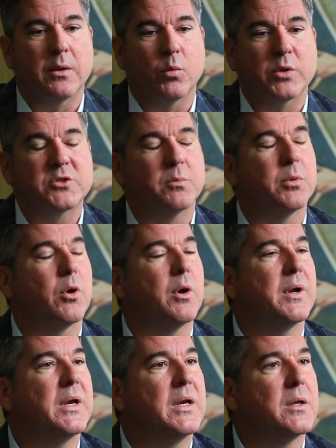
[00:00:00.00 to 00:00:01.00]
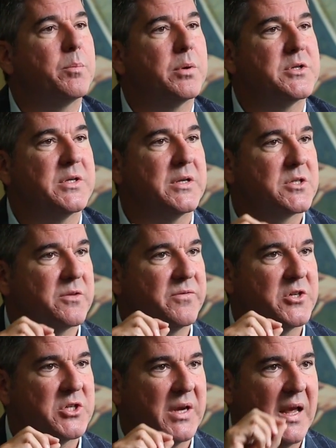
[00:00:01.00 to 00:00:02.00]
the whistleblower needing to present
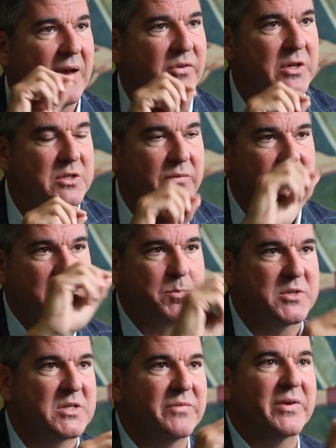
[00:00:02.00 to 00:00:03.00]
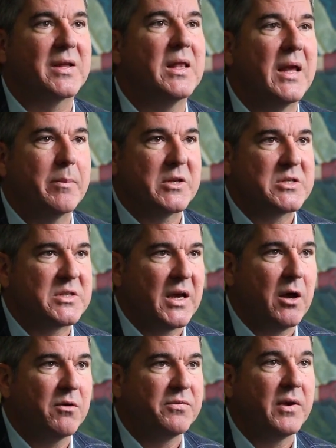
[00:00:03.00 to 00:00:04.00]
sufficient evidence of the specific claim
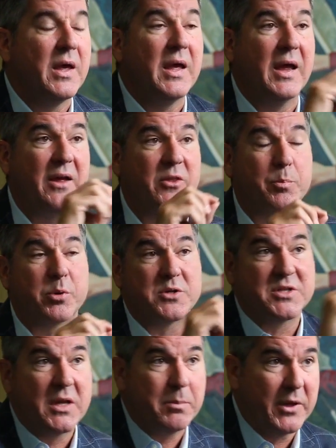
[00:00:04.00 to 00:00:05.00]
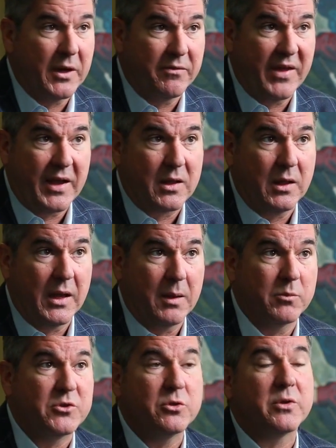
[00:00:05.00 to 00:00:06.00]
itself and the presentment of that
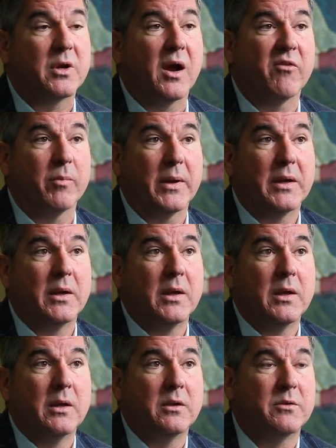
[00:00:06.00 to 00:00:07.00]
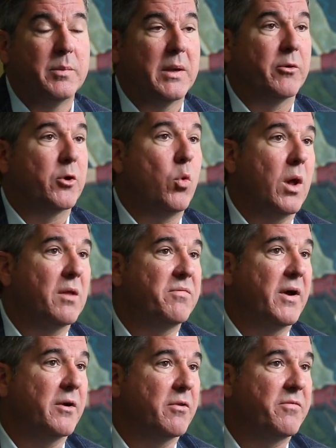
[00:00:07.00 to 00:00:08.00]
claim to the government to be able to
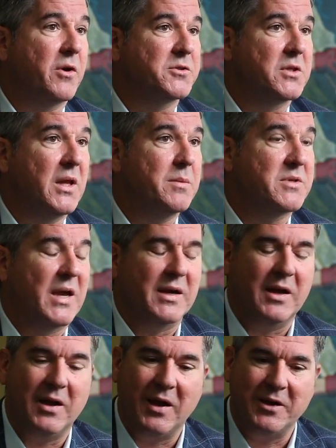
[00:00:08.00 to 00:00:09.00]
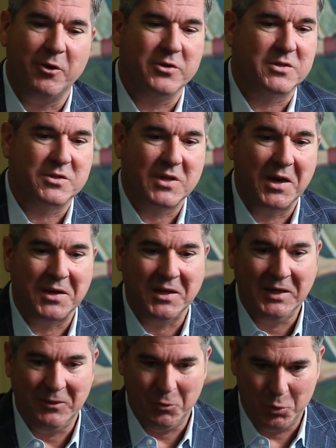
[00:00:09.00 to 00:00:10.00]
qualify under the False Claims Act. Now, I know this is kind of
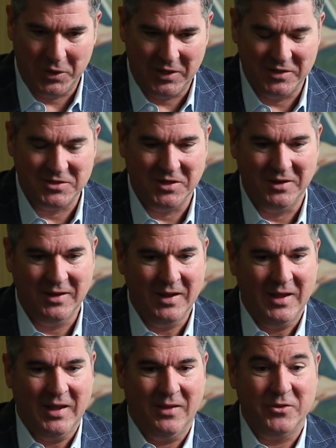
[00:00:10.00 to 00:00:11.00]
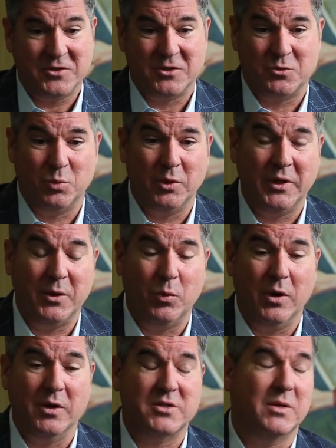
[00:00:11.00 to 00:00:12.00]
getting in the weeds, and this is really
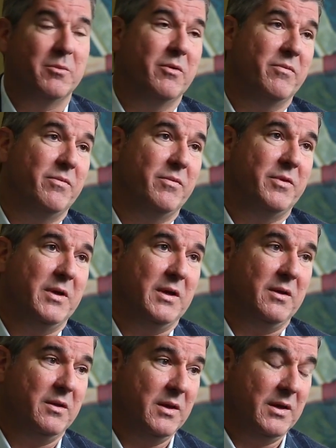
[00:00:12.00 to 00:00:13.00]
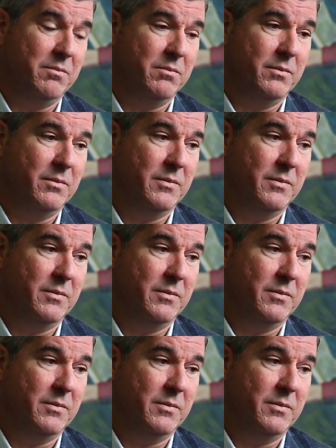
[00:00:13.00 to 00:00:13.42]
where some of the